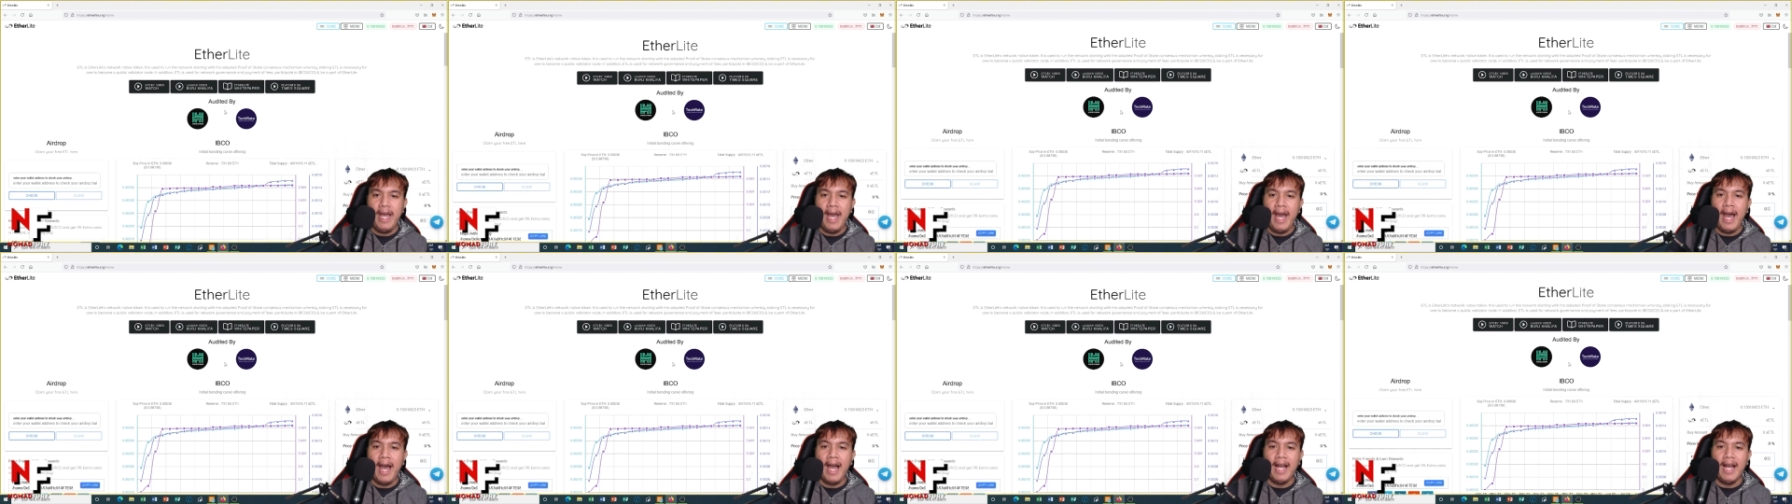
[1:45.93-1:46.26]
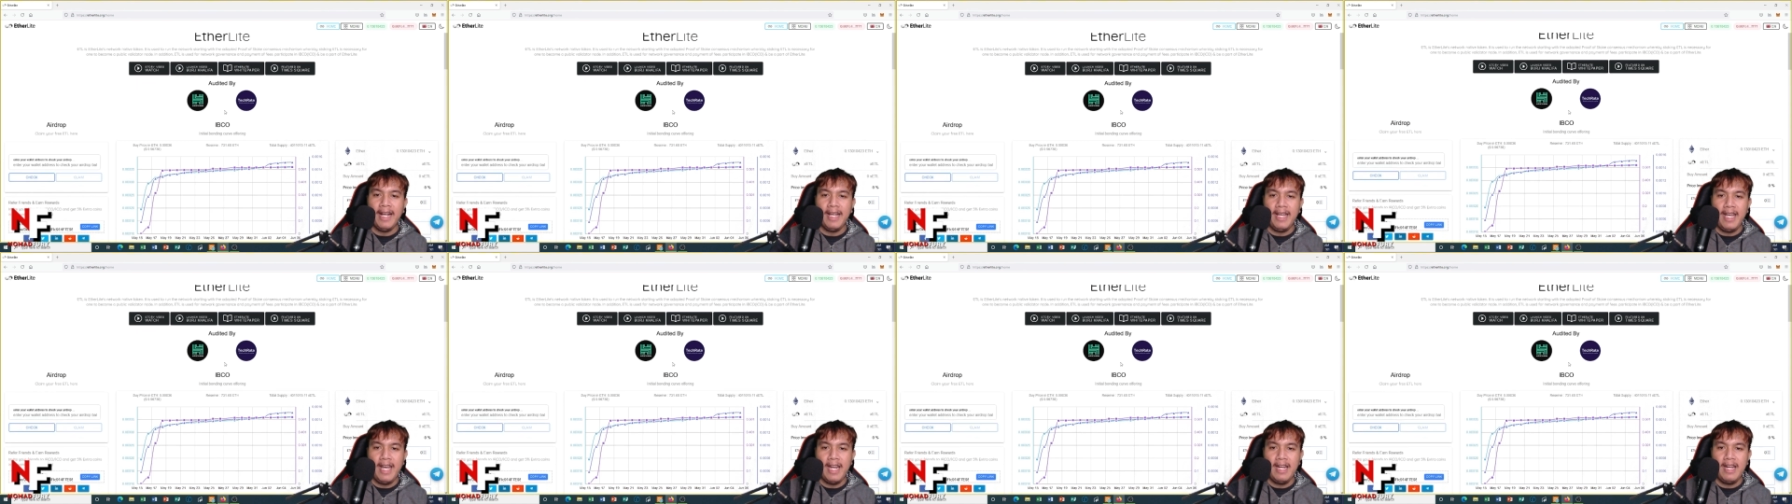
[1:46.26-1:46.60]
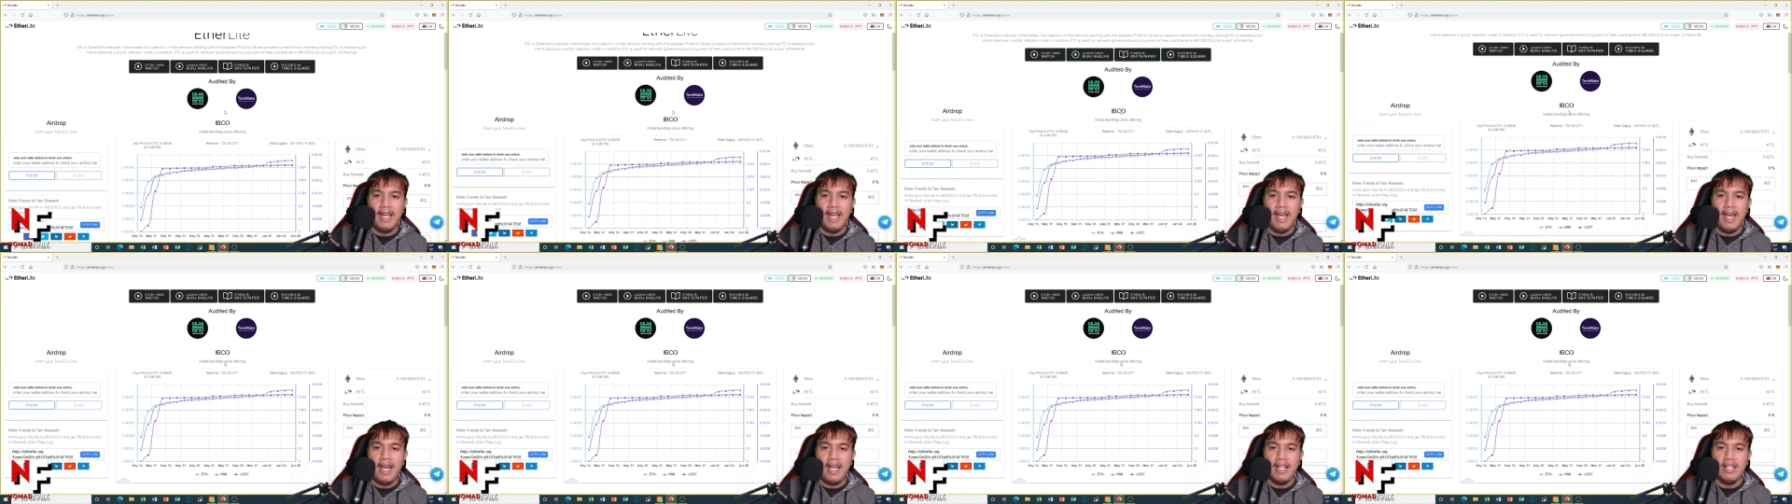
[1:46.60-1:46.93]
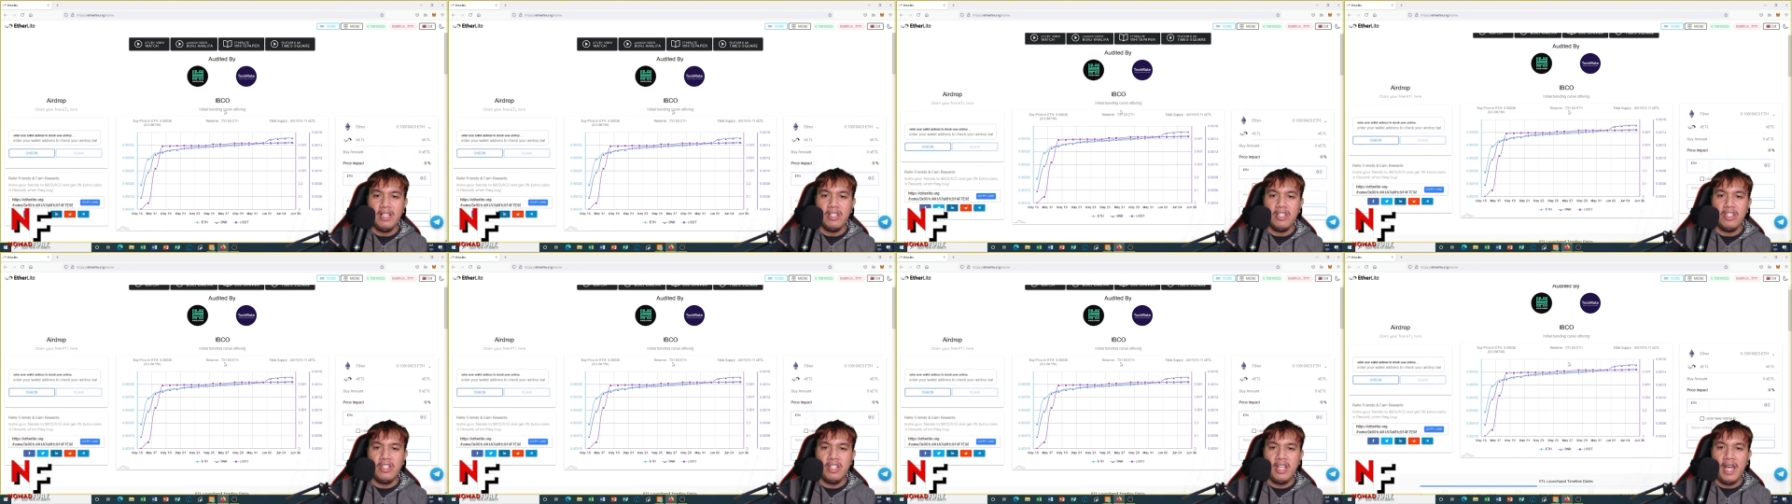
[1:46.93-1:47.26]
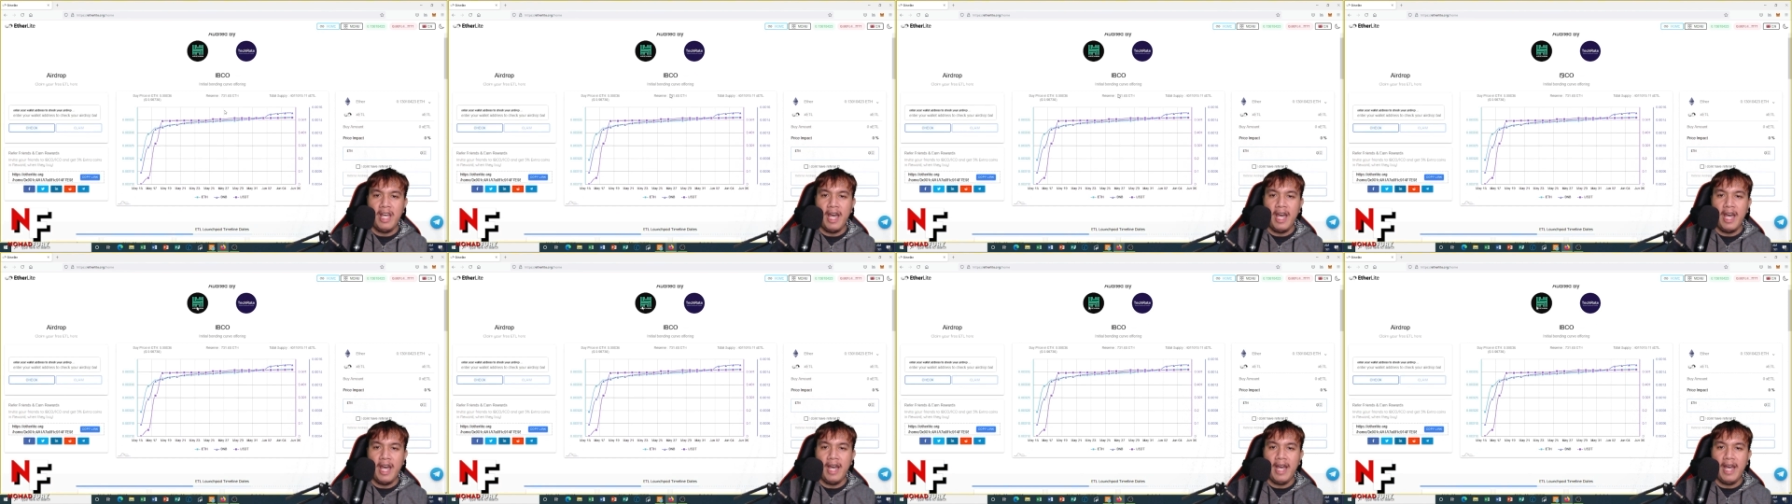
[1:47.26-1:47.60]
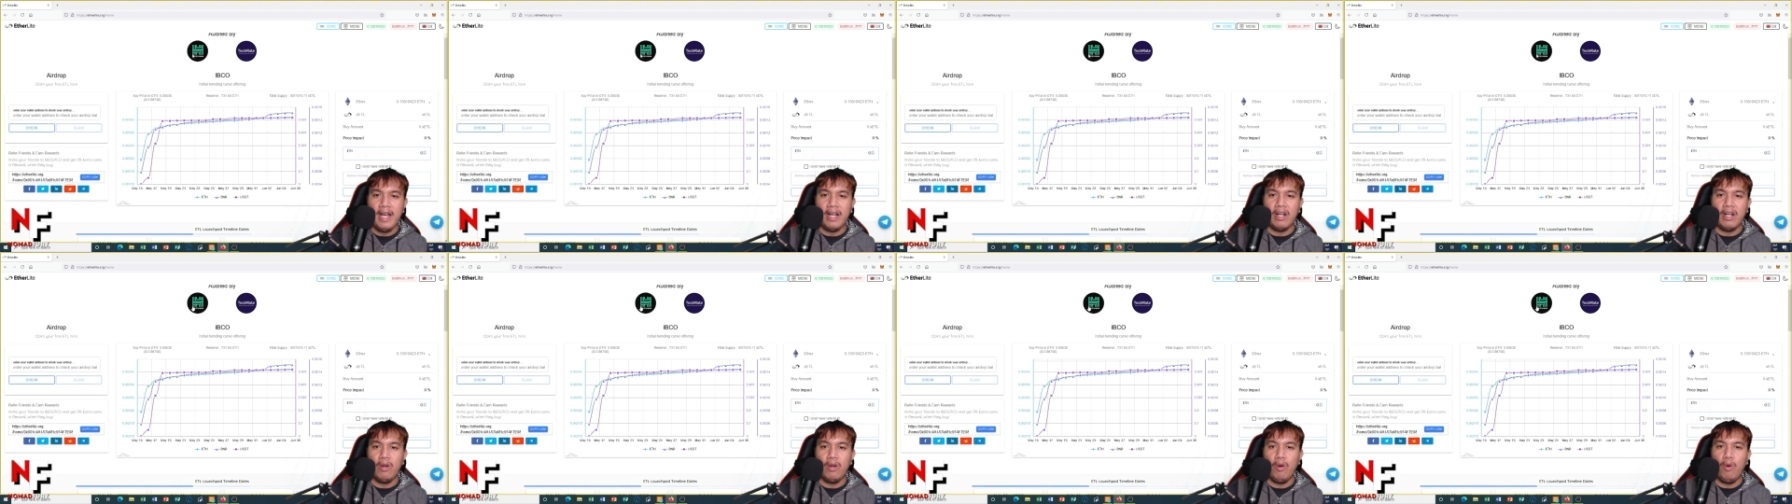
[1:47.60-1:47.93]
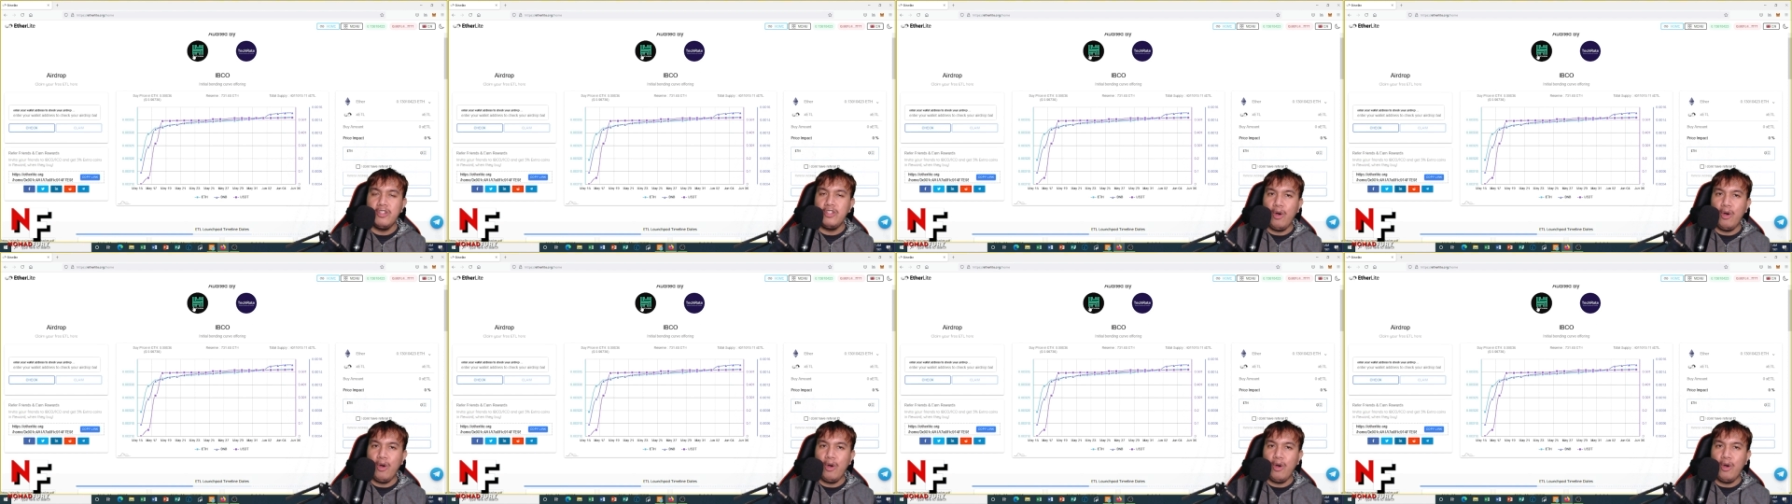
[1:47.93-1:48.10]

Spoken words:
Hacken and TechRate.